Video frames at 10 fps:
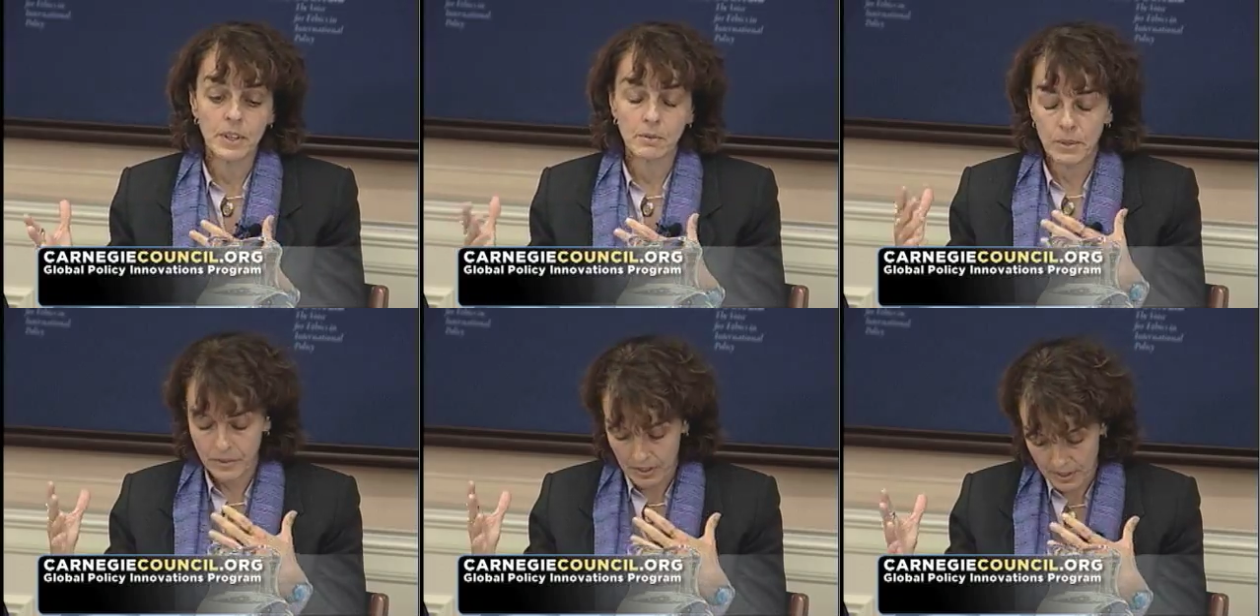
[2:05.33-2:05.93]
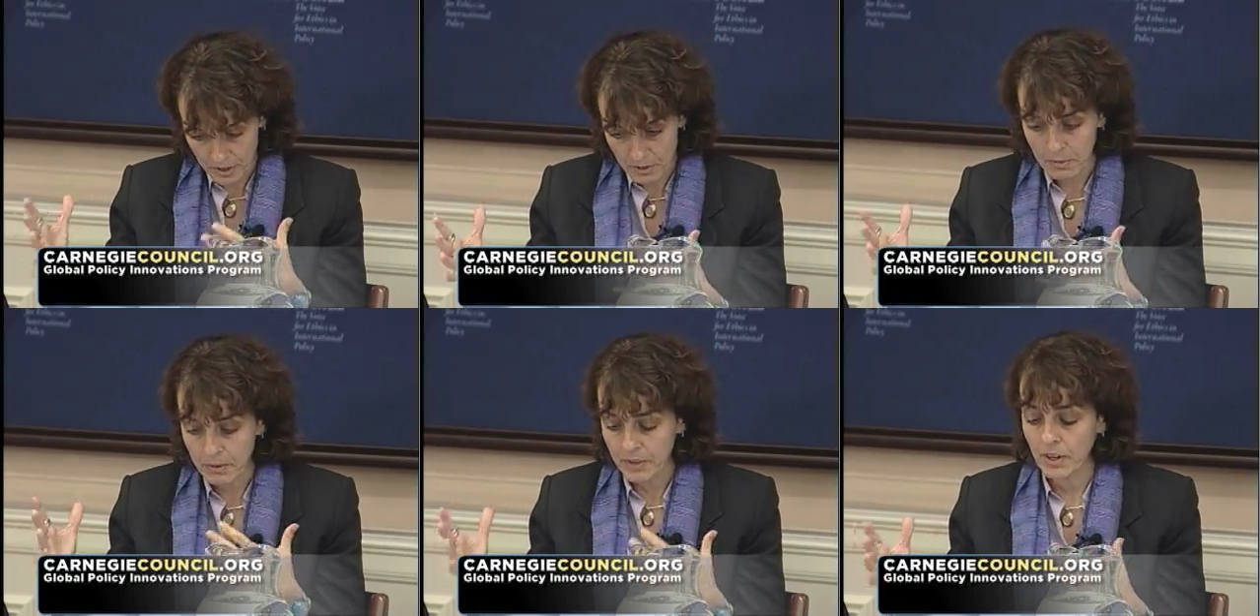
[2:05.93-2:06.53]

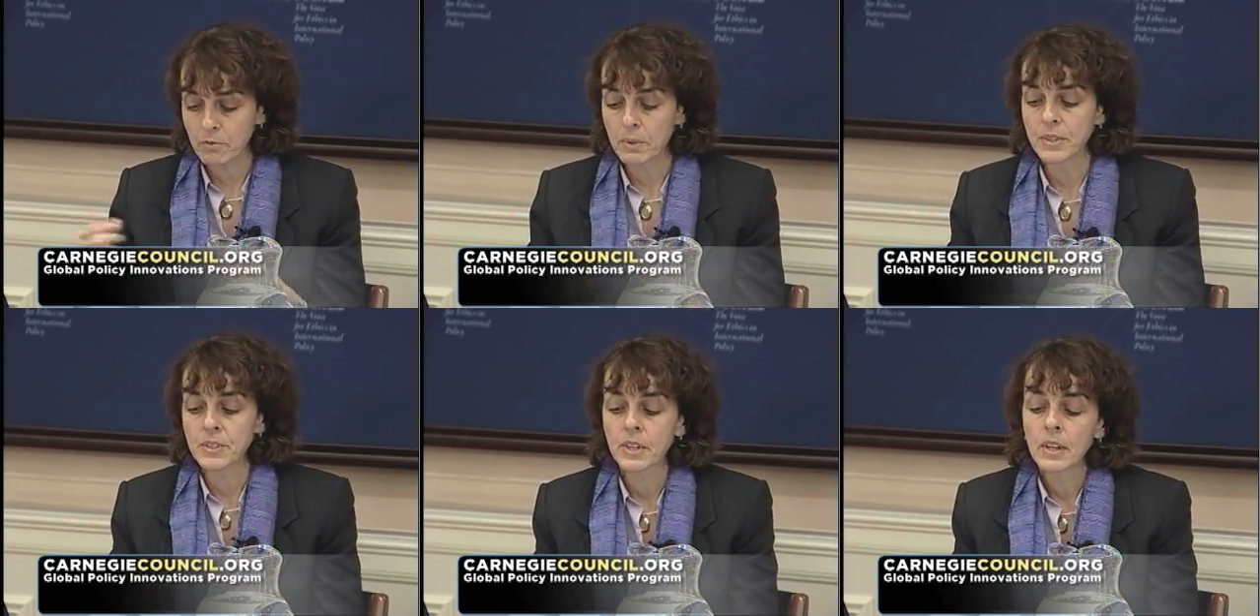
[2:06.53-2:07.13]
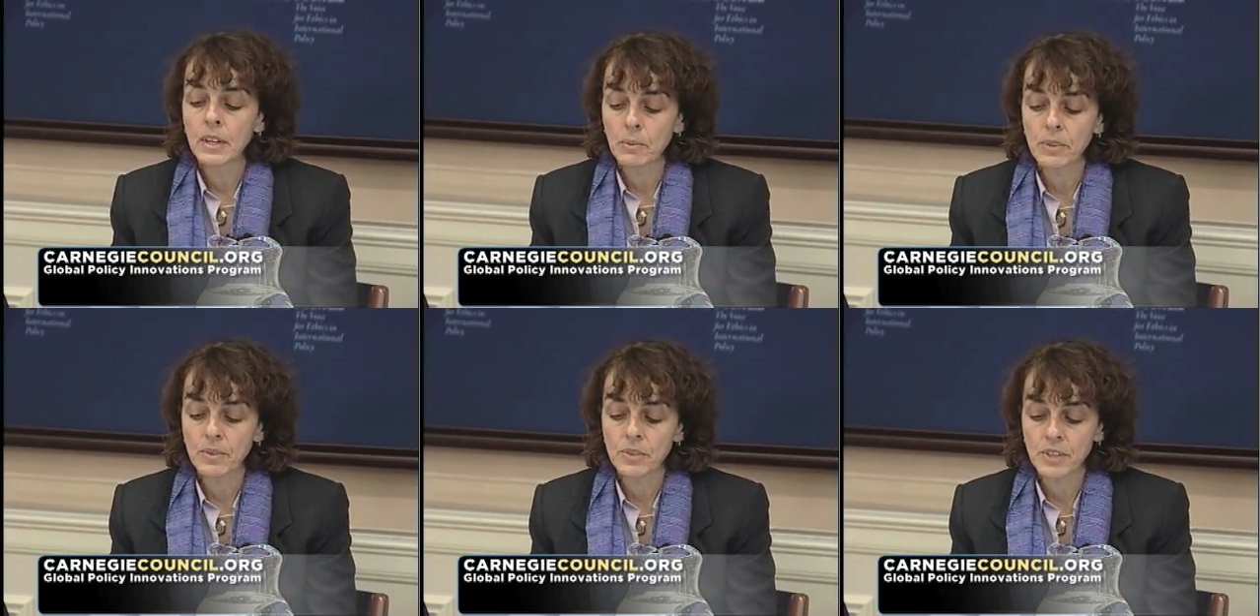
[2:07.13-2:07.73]
with governments and
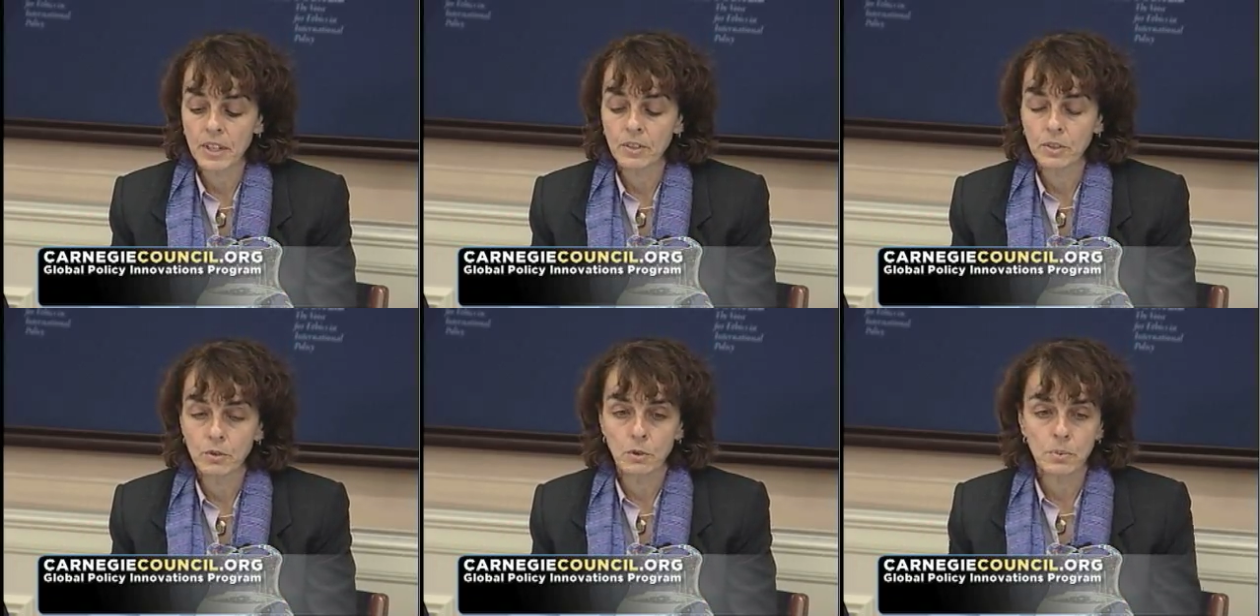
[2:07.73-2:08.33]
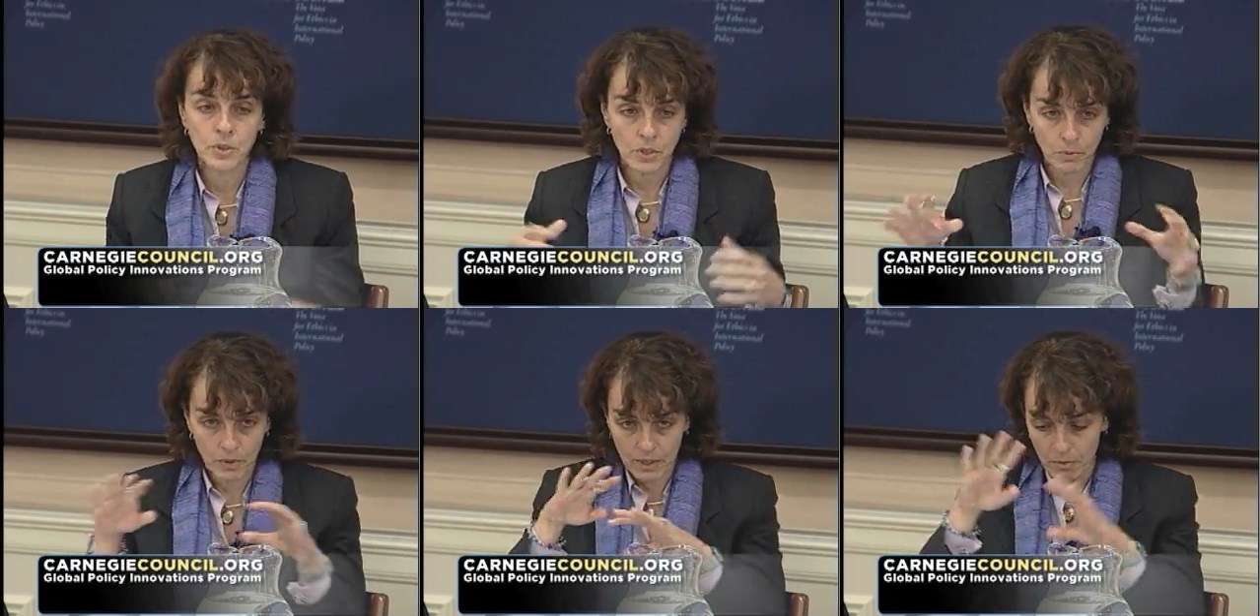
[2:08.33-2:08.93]
with other stakeholder groups,
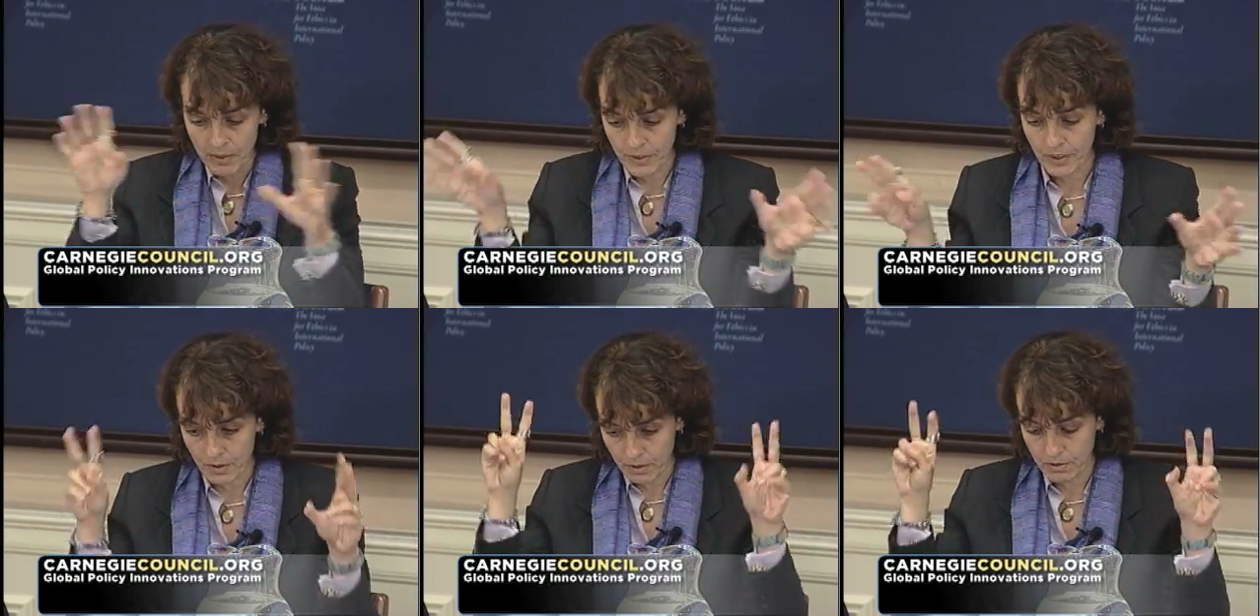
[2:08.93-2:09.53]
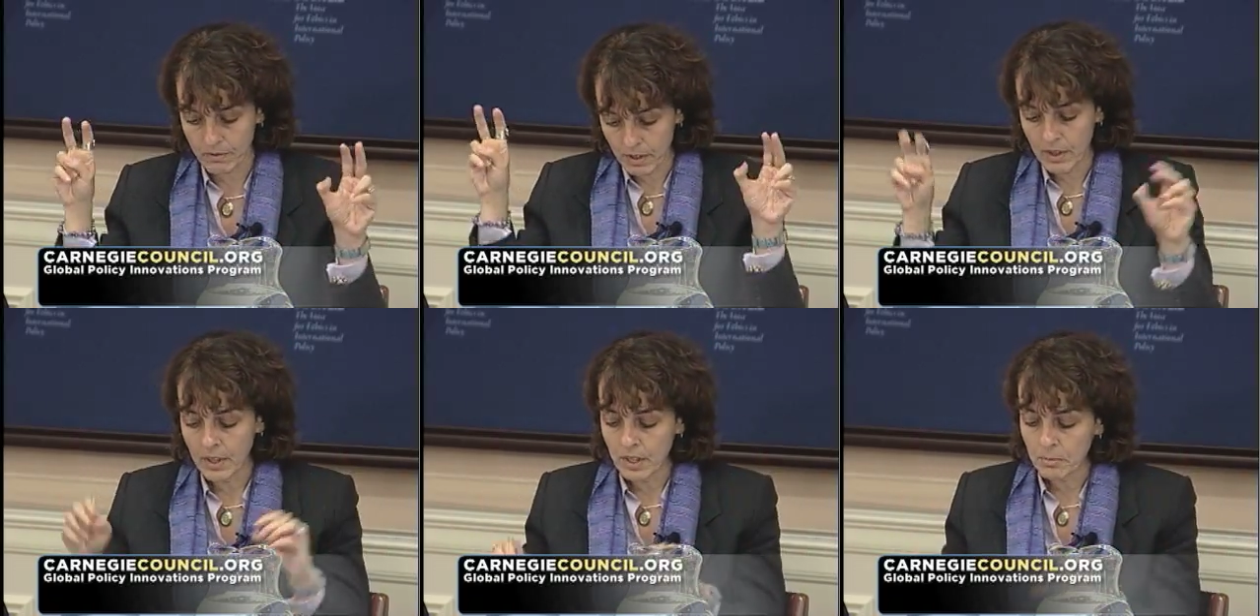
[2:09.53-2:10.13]
just working within our own
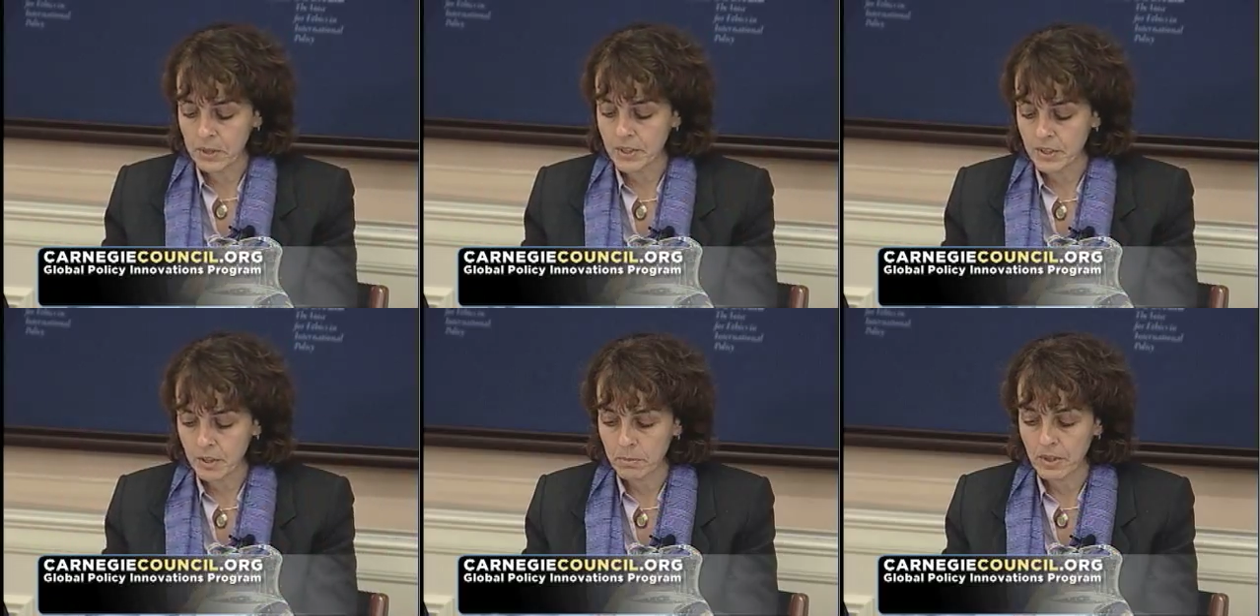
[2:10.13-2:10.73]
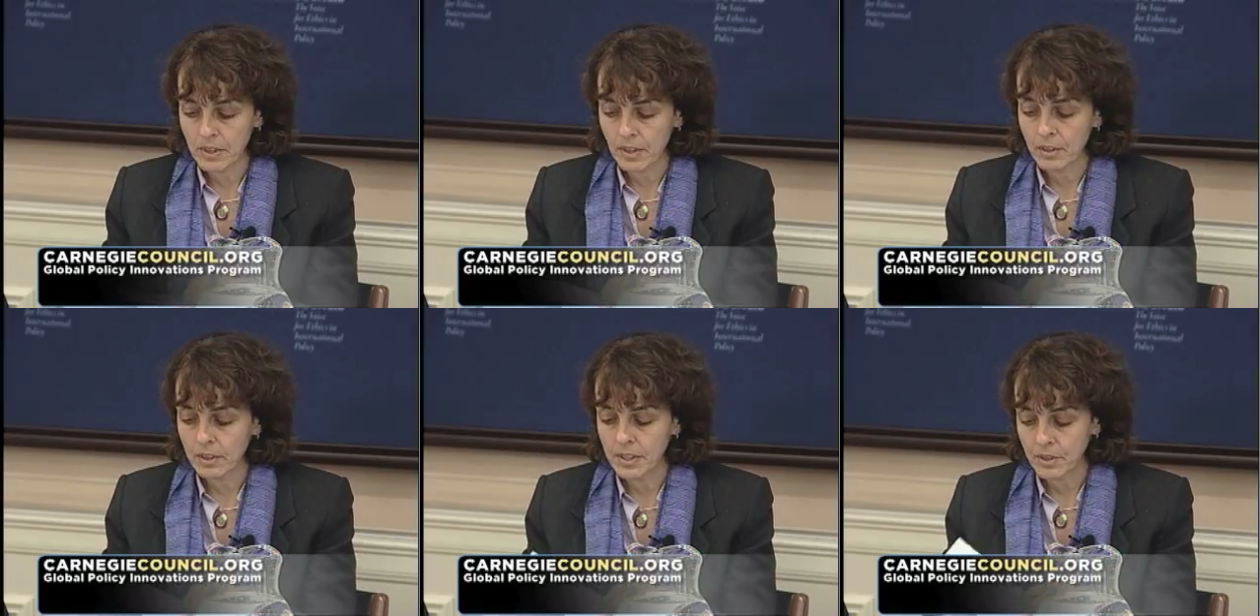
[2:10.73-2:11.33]
business community
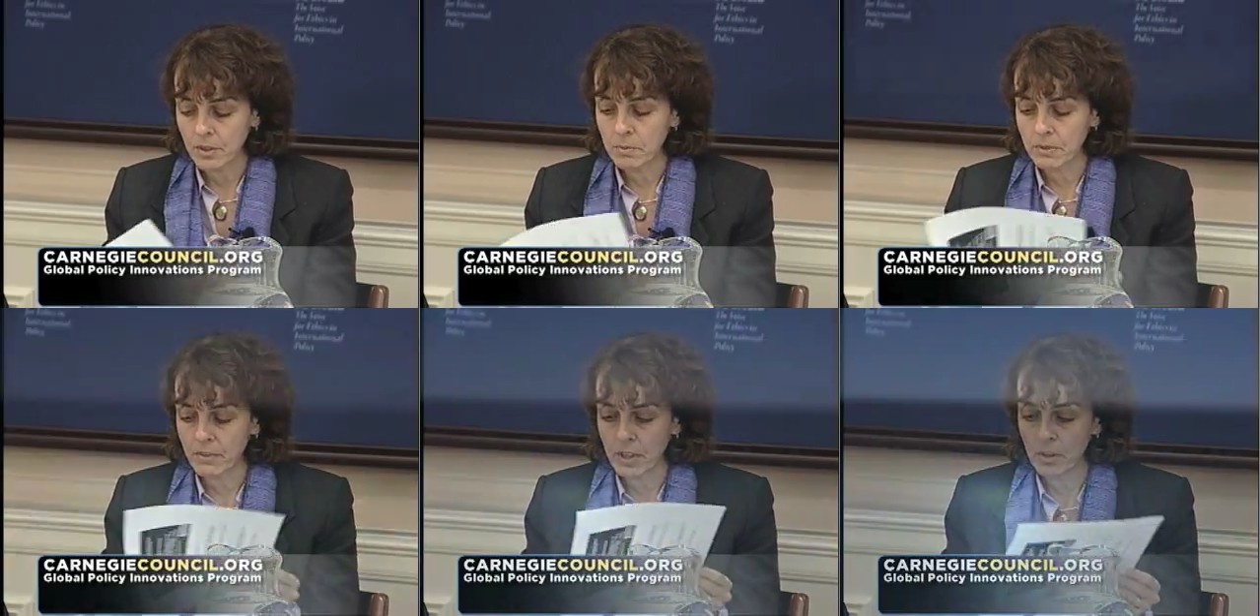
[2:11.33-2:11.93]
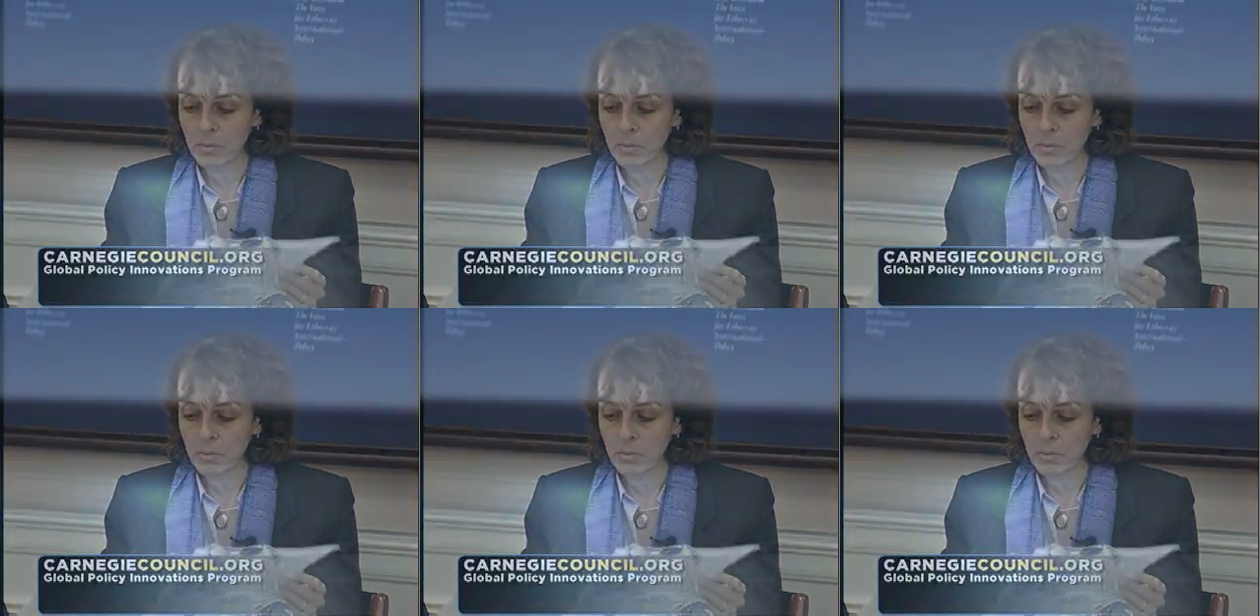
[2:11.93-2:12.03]
is going to be very